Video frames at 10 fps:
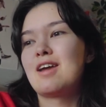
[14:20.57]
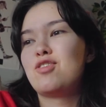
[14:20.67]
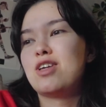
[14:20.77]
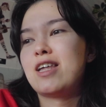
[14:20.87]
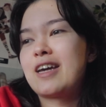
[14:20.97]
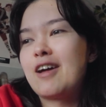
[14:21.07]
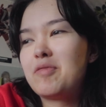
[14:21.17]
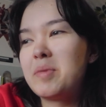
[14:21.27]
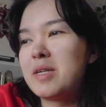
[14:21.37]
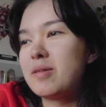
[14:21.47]
I feel like
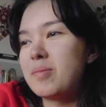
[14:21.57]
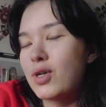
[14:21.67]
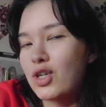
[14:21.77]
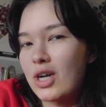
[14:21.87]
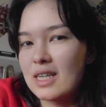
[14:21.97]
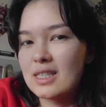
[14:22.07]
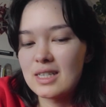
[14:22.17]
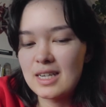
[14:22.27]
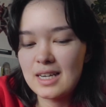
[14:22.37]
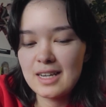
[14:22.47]
I've been
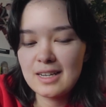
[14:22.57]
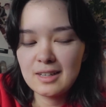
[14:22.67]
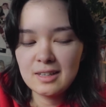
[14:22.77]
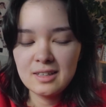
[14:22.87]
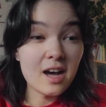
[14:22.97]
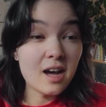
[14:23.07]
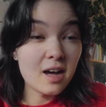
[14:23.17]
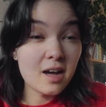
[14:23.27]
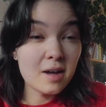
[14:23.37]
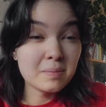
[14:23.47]
procrastinating,
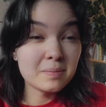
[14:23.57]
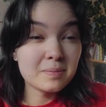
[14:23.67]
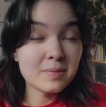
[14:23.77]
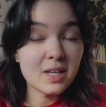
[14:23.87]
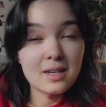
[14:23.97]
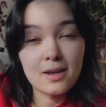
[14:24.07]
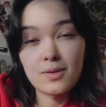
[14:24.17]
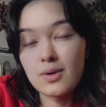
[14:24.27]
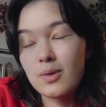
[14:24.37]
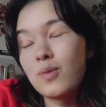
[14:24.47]
and I
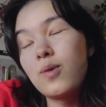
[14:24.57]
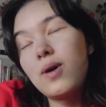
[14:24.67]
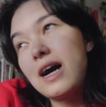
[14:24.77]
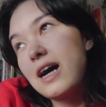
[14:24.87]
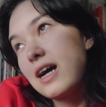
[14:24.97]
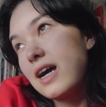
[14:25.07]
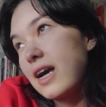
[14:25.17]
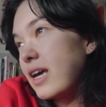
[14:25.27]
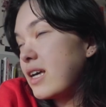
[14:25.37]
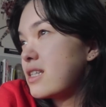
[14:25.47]
don't know
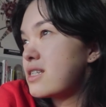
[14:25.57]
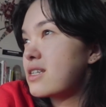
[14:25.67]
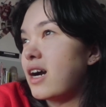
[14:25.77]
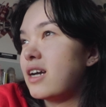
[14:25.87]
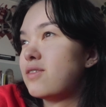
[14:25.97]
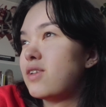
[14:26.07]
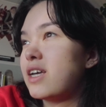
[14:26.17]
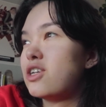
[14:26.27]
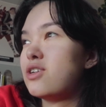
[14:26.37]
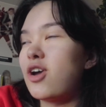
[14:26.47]
why. It's kind of
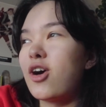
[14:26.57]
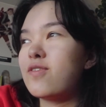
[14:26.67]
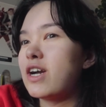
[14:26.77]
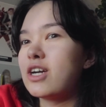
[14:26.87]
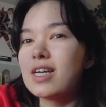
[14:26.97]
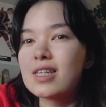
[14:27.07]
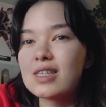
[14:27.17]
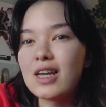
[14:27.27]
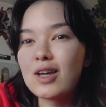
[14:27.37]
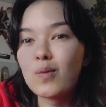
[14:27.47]
like not very
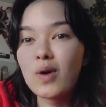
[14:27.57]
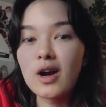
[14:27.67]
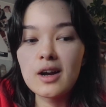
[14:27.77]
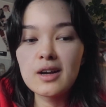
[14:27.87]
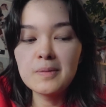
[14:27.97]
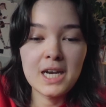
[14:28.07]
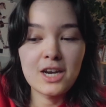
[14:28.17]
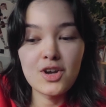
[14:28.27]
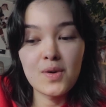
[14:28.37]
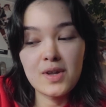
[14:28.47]
exciting work, and I
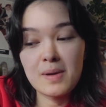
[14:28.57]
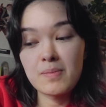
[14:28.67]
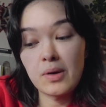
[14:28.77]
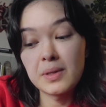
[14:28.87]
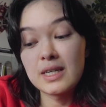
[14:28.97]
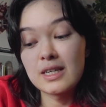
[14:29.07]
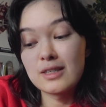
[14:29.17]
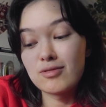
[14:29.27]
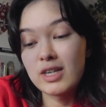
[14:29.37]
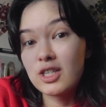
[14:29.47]
know that I'm probably
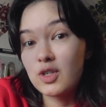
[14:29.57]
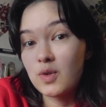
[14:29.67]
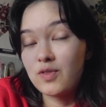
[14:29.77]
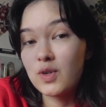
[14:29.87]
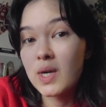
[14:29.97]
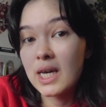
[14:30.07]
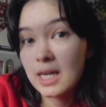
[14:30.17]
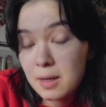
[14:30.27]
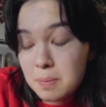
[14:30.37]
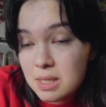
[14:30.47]
gonna run into a few
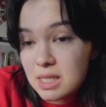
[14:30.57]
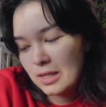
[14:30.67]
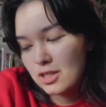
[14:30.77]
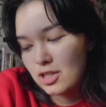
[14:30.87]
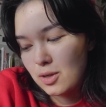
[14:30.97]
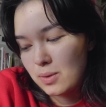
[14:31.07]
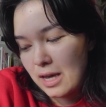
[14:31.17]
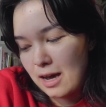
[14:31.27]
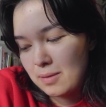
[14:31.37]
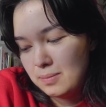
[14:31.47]
hiccups. So
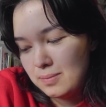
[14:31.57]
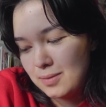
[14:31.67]
yeah,